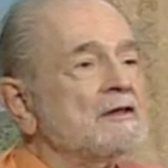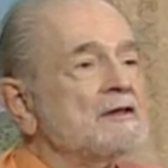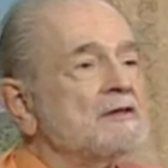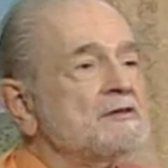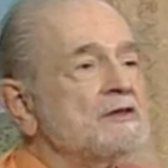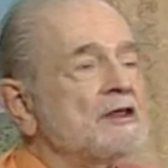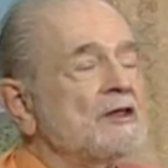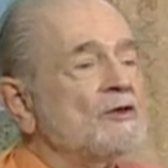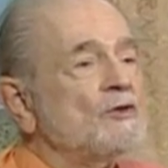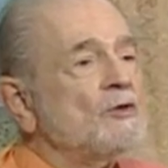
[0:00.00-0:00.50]

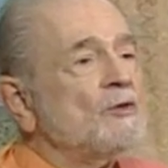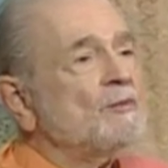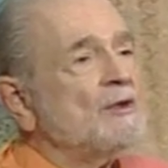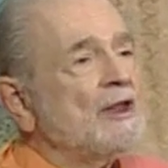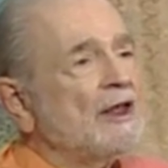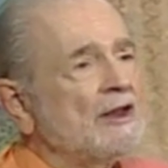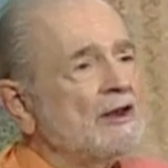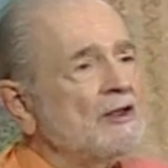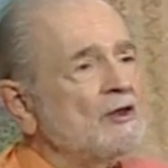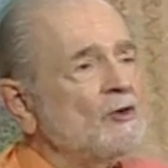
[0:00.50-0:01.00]
said to him,
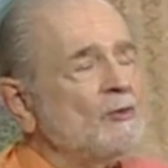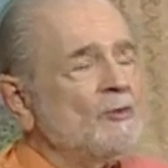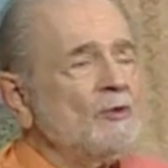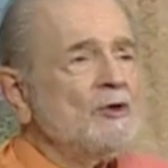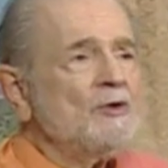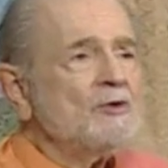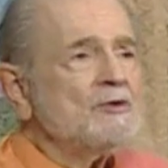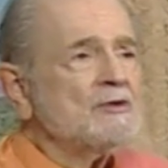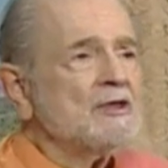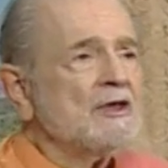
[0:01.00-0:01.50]
Daddy, whom are
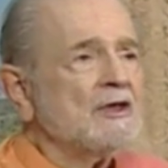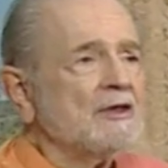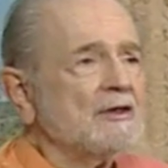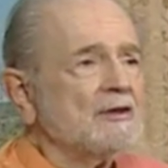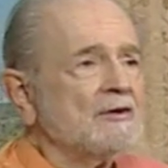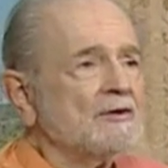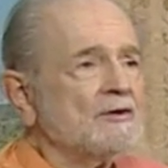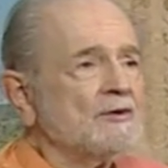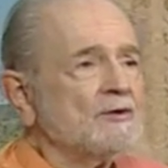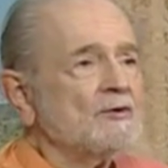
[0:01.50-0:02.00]
you
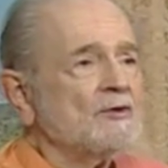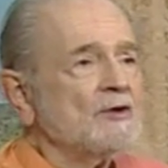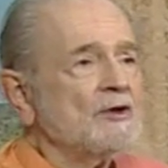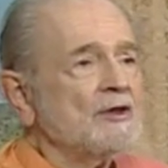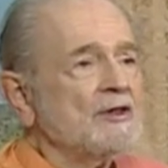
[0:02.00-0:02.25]
singing to?